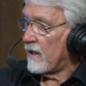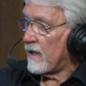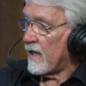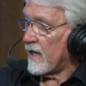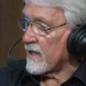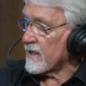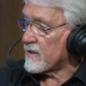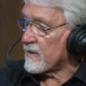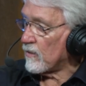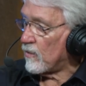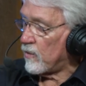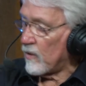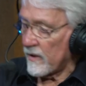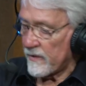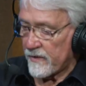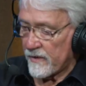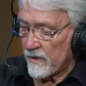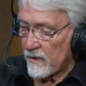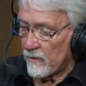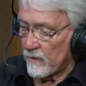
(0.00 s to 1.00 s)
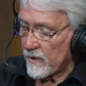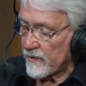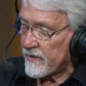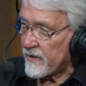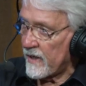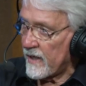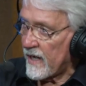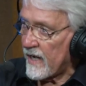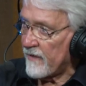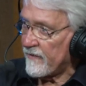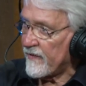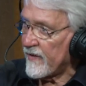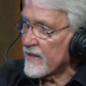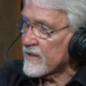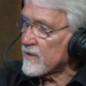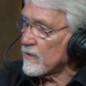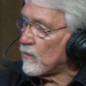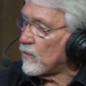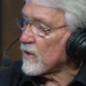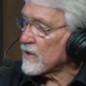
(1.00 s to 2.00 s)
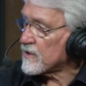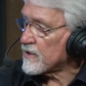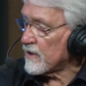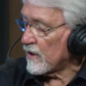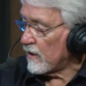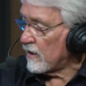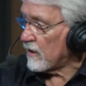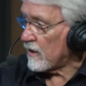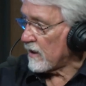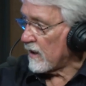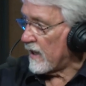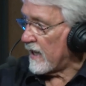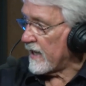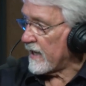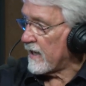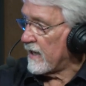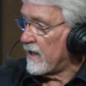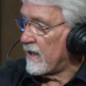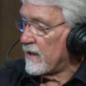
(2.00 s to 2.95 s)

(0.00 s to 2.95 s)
as to what what the offense wants to look like.